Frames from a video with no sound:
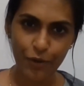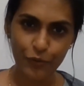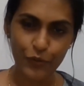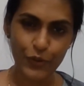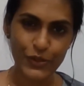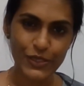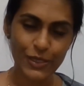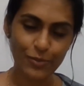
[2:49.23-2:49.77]

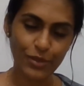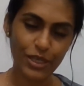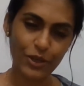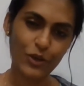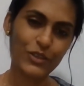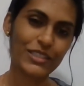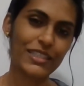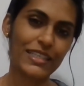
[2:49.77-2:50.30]
for similar
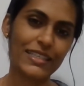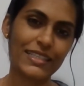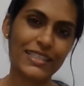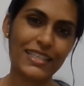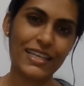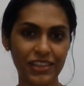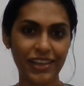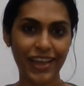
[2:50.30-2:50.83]

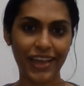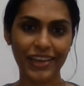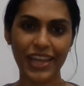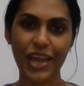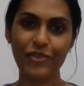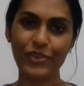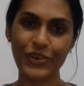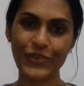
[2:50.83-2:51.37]
content. And
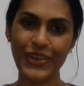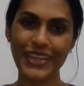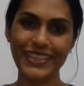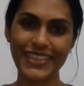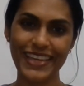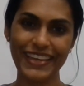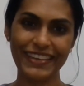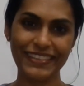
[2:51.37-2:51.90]
have a great
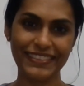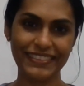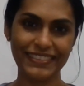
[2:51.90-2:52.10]
day.